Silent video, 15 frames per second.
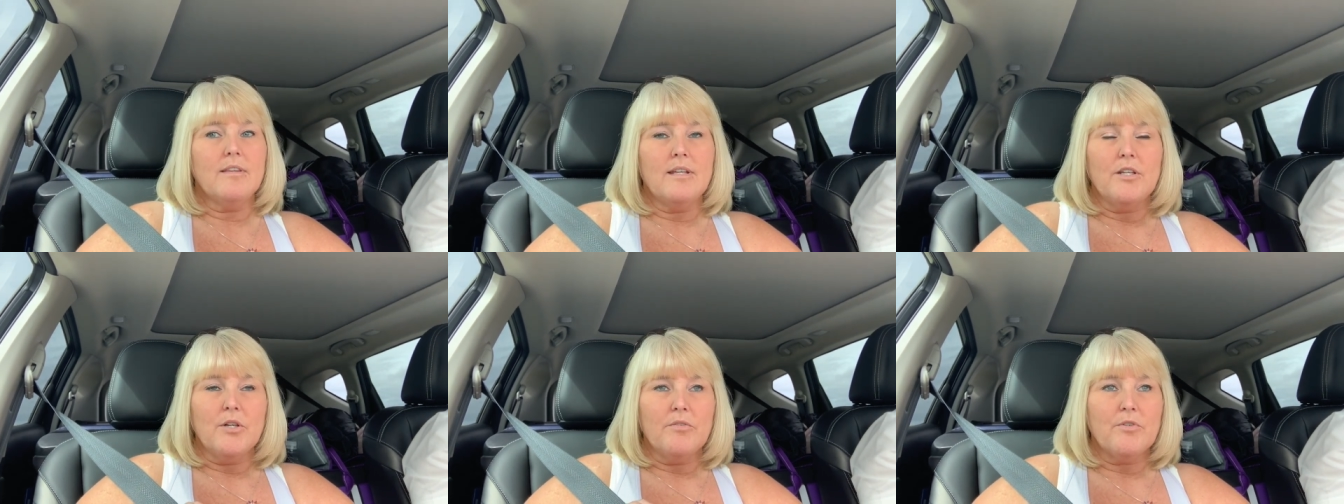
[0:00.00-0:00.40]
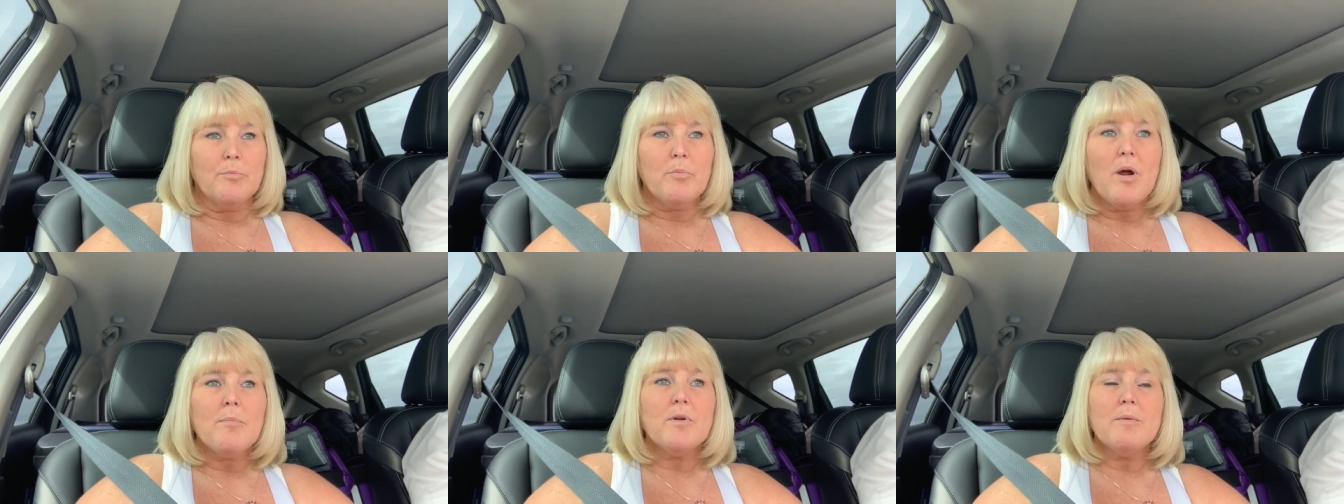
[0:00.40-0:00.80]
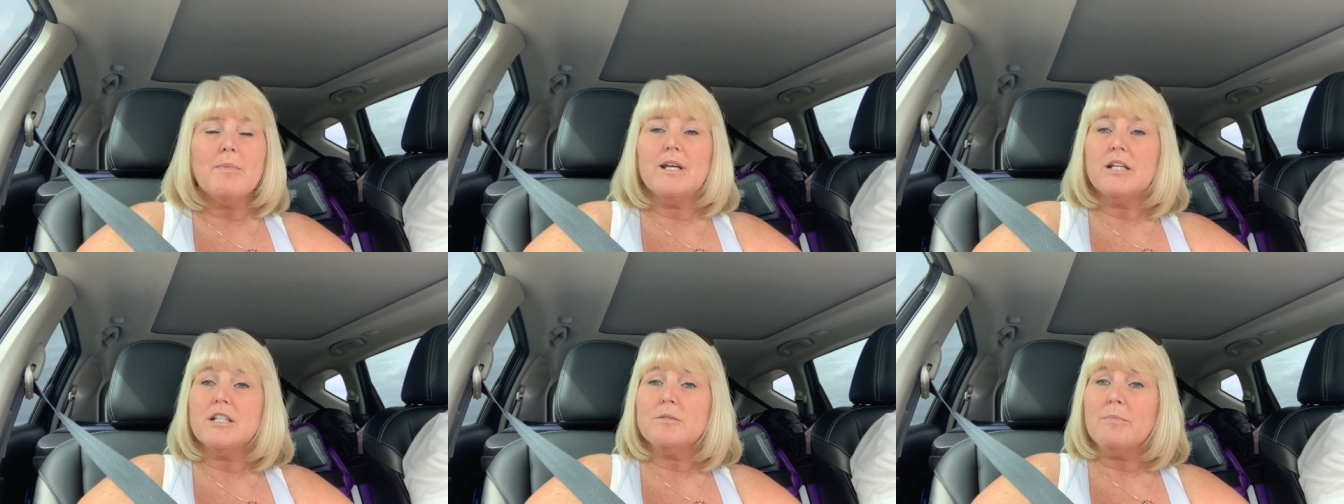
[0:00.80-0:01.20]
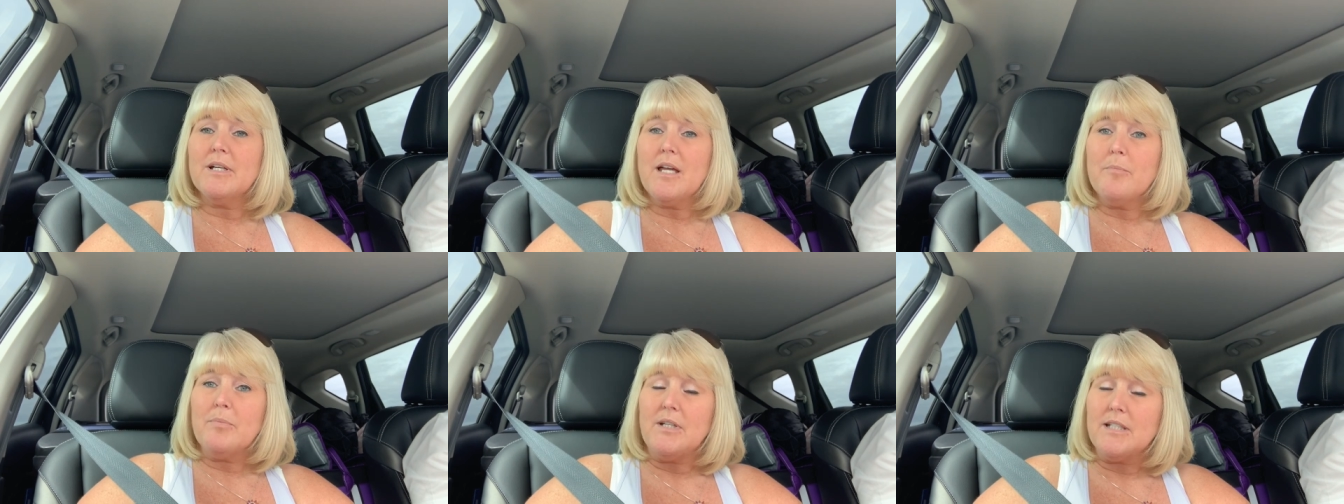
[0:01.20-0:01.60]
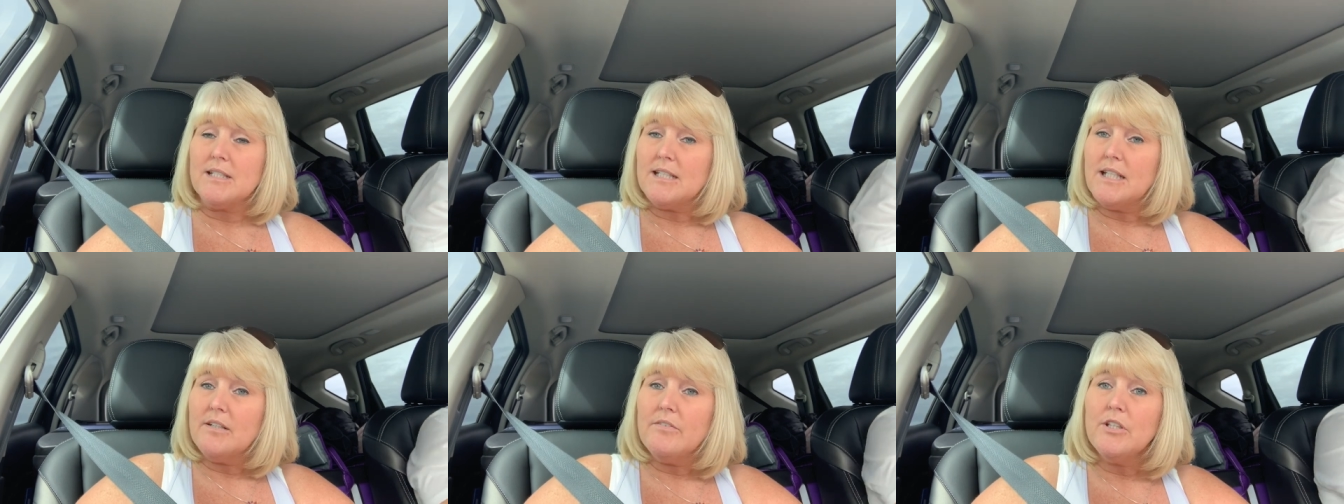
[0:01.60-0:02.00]
You know, if your property management company
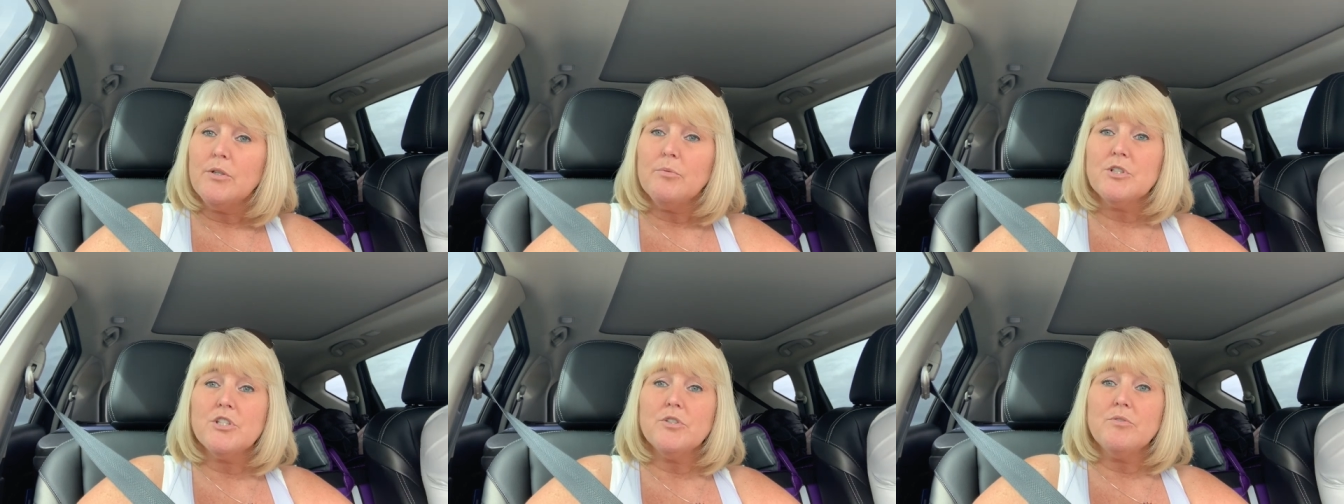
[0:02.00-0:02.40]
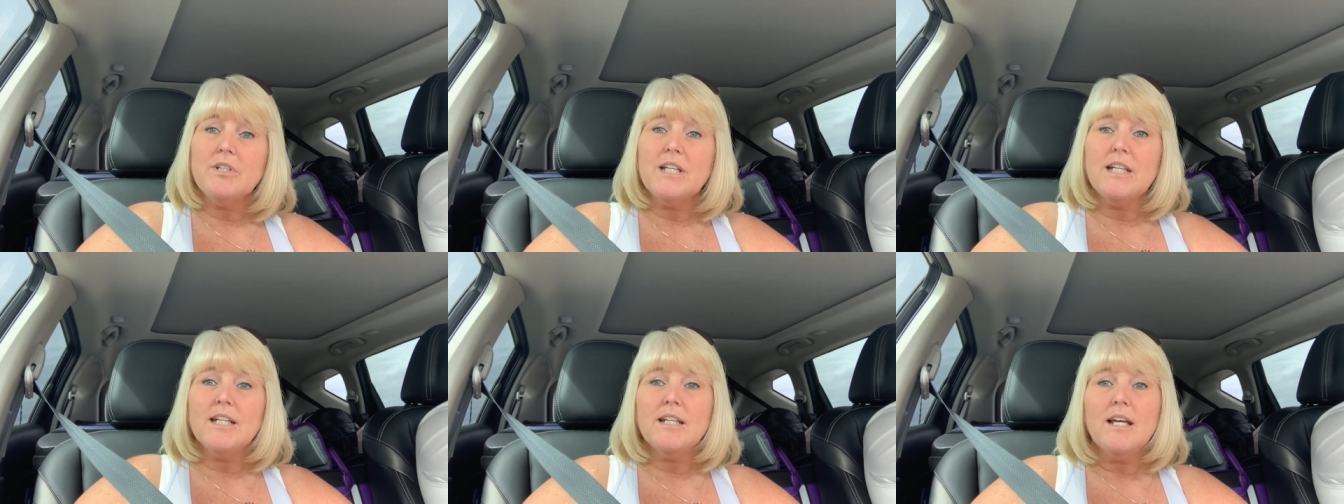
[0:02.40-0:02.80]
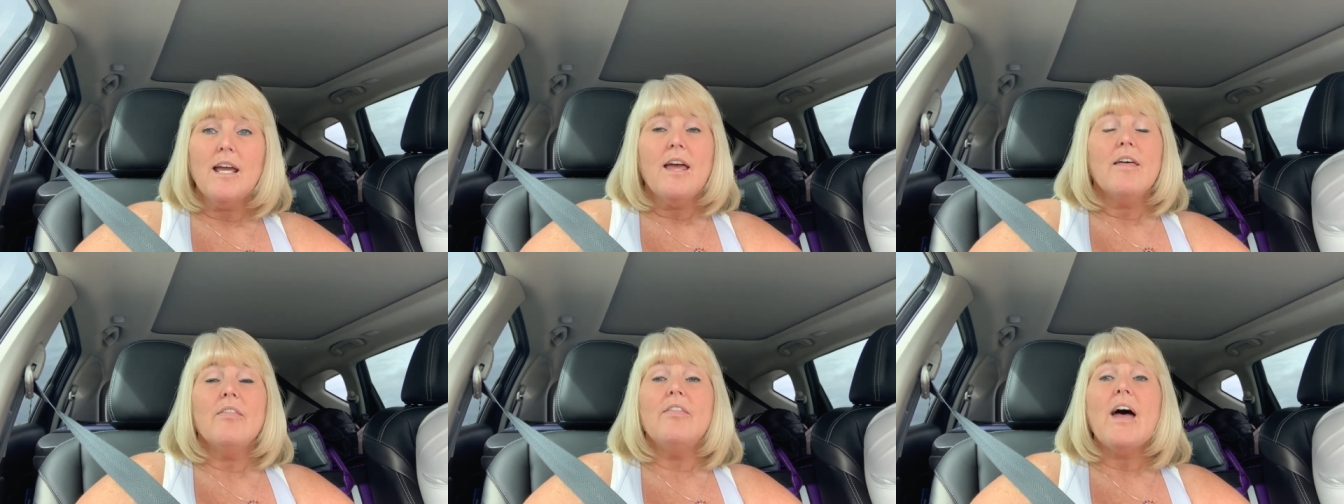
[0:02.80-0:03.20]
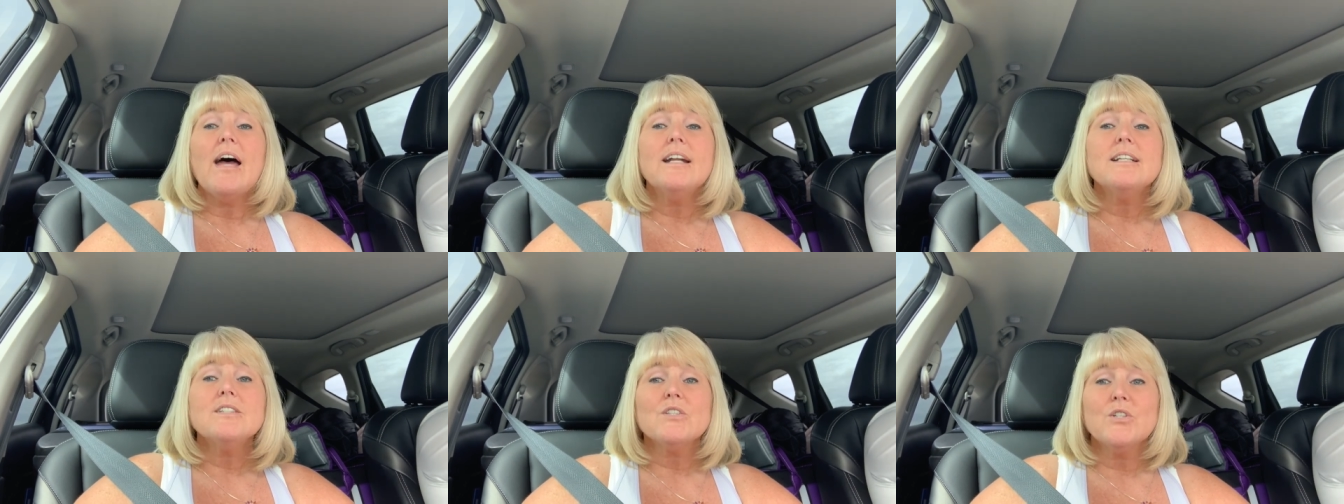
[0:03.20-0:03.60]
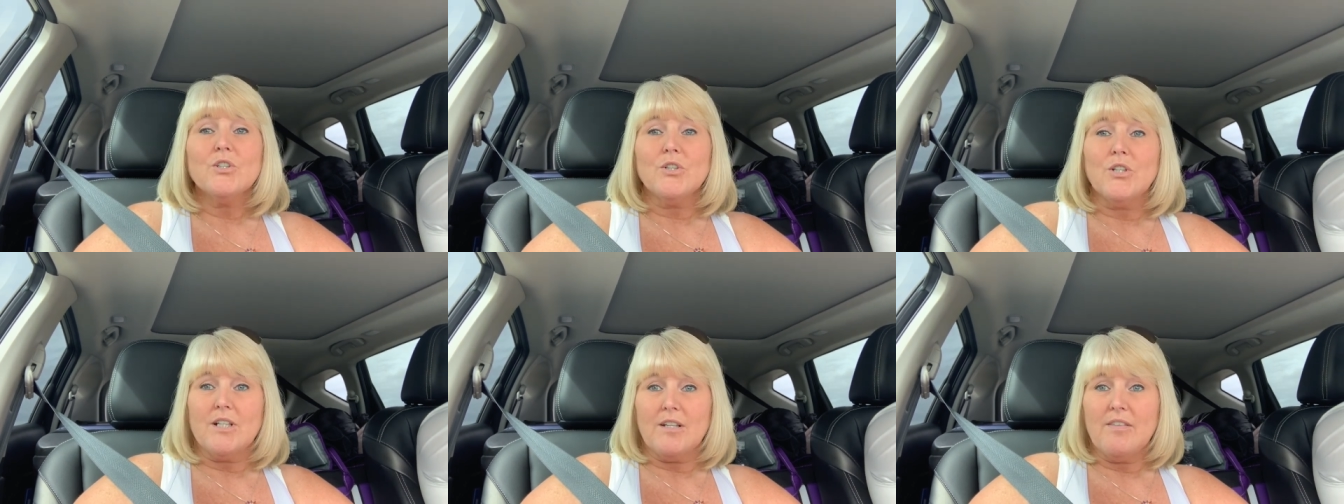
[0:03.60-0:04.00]
is giving you what you need, that is
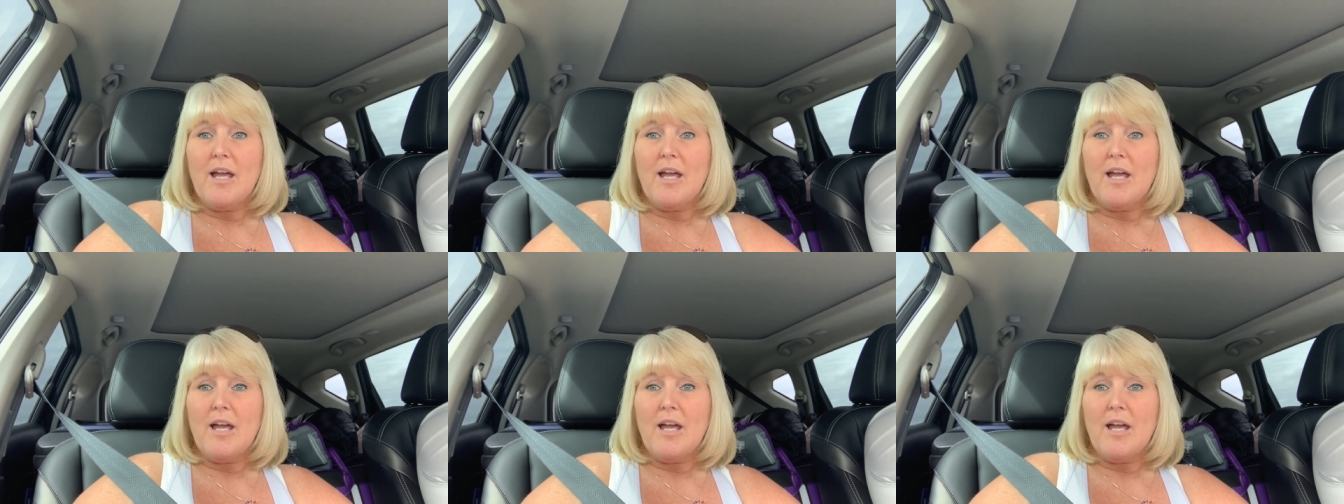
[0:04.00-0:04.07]
good.